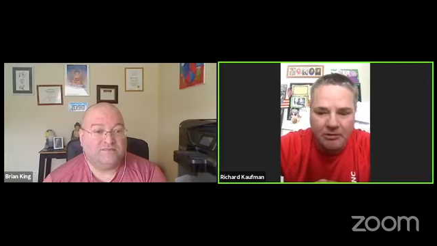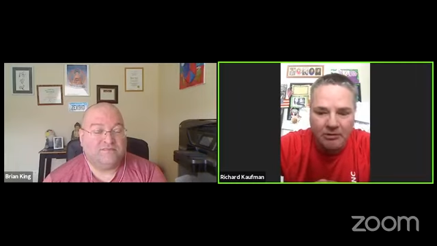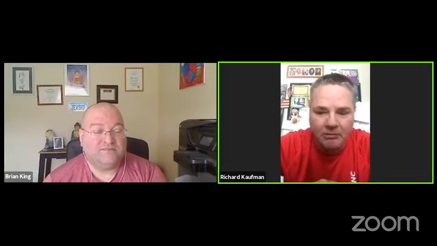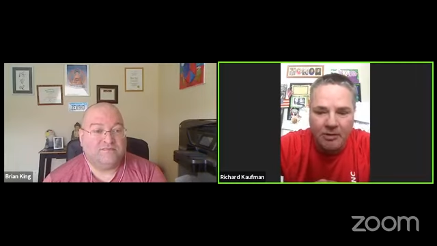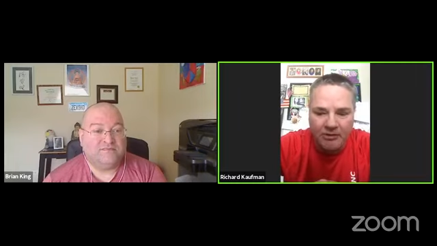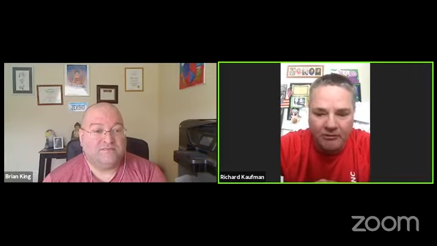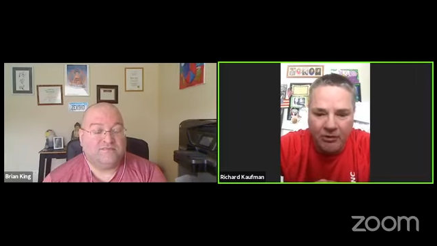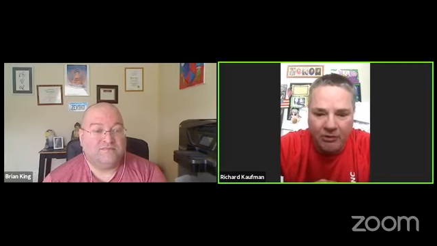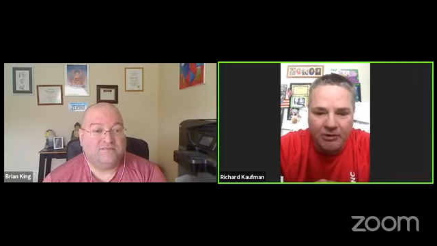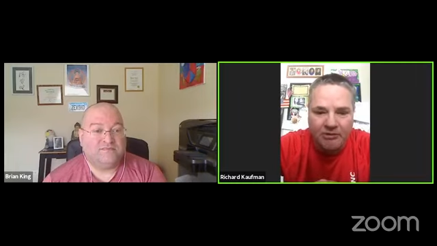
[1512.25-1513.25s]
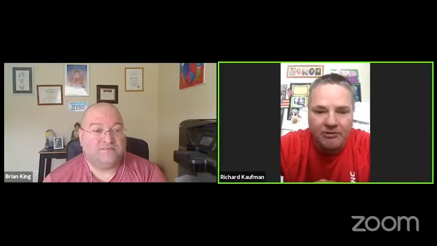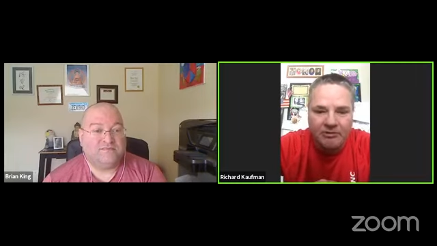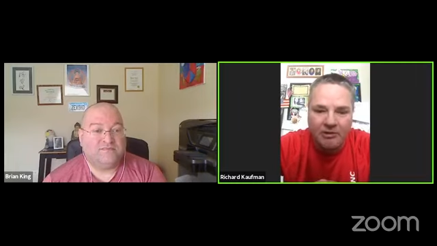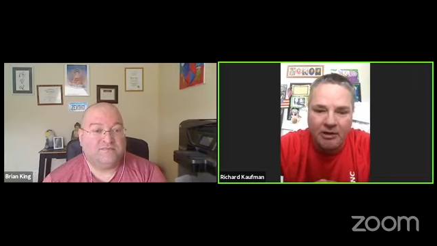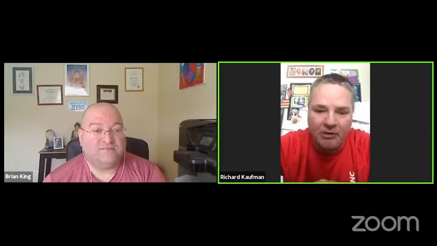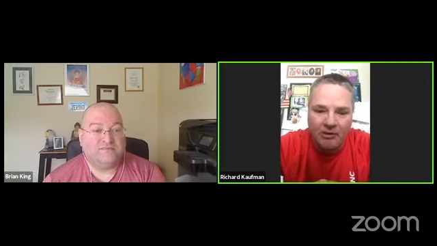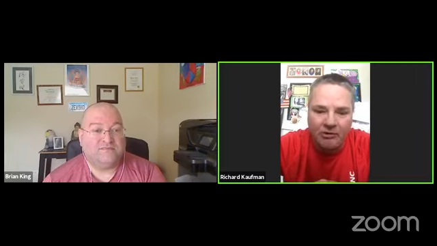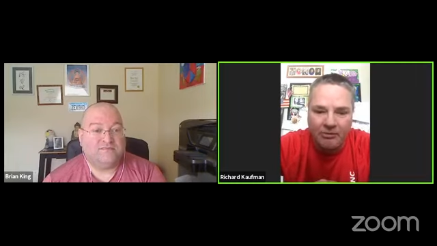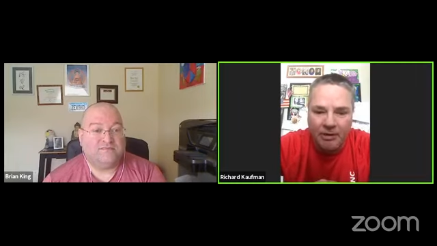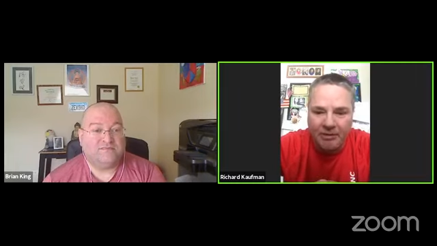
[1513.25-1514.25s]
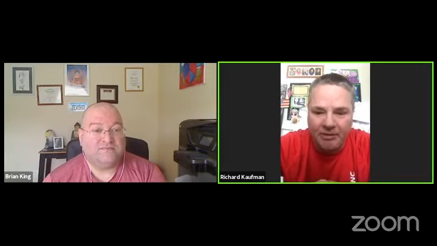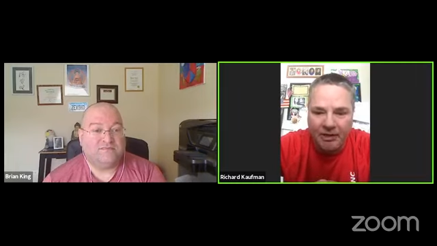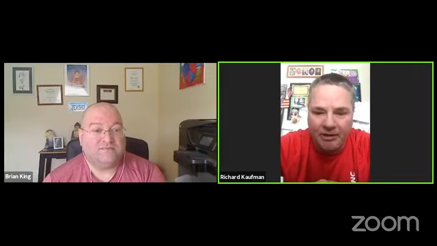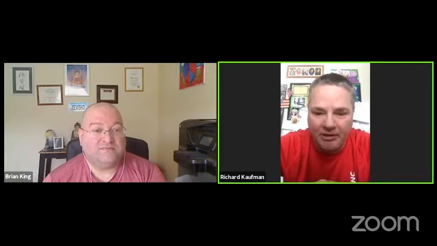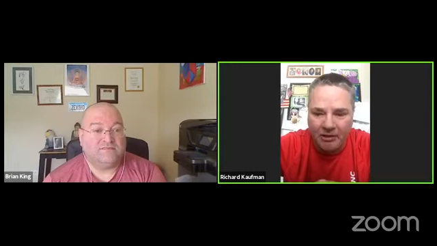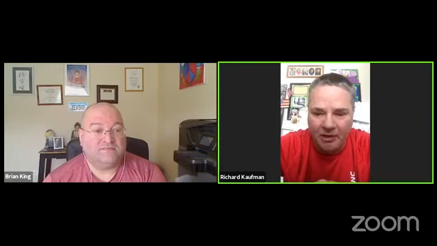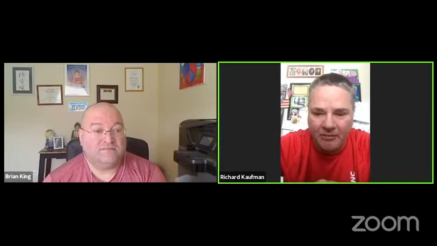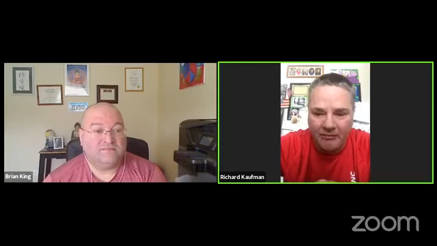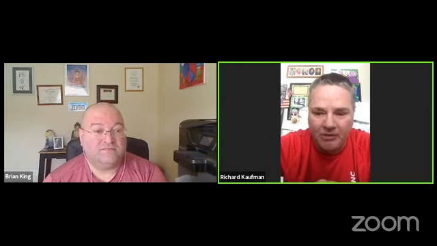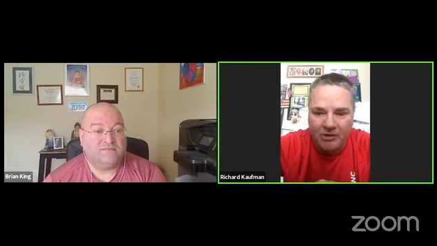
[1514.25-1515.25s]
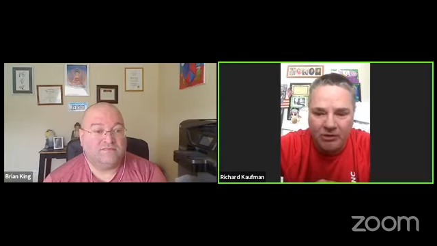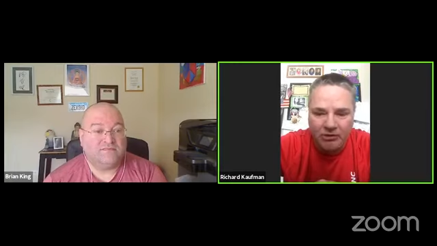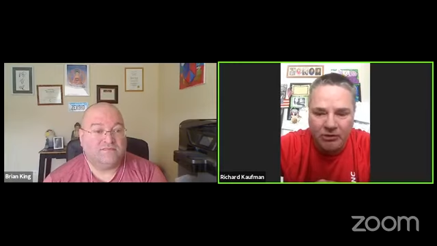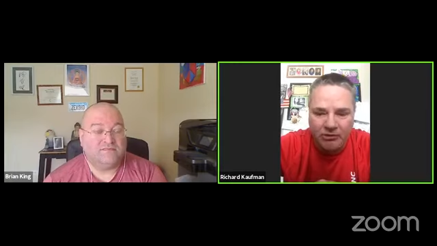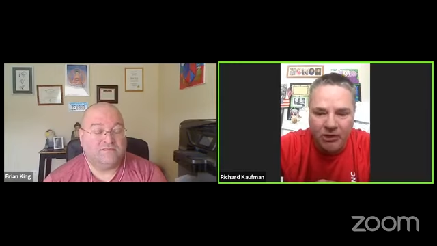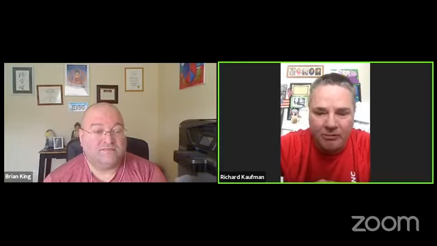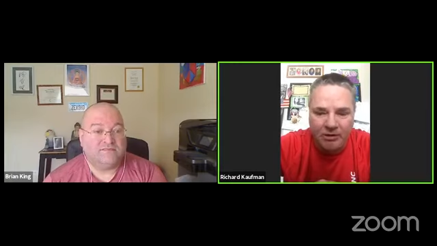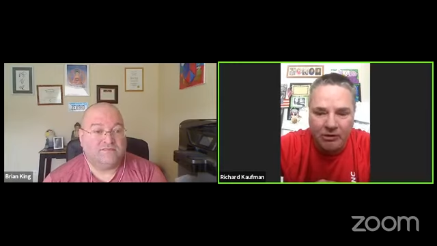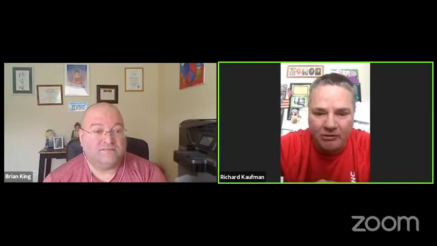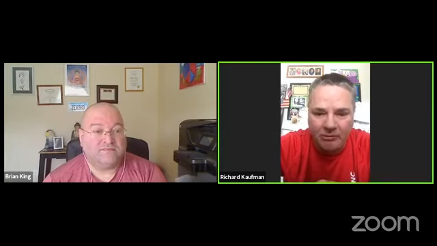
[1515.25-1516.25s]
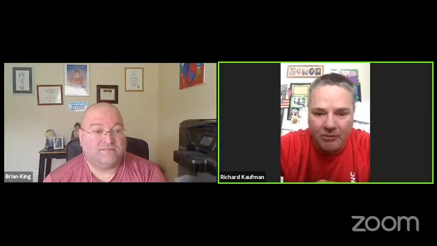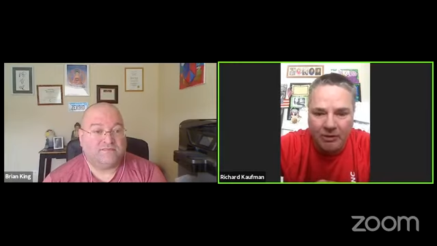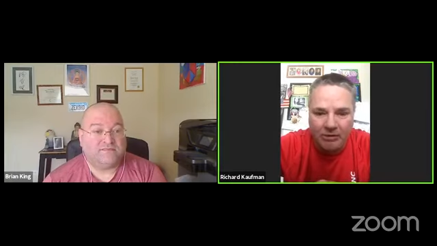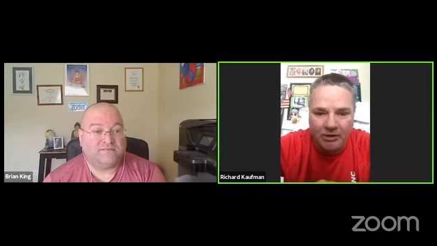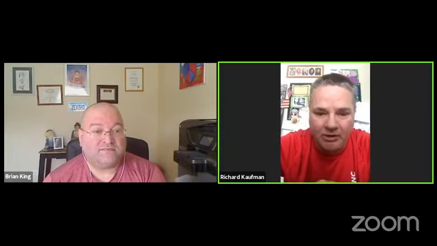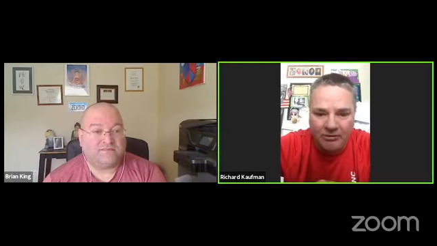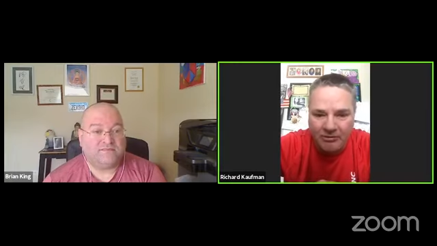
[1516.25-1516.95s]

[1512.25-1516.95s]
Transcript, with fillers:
Speaker 1: mental focus, and also people that are having short-term and long-term memory loss.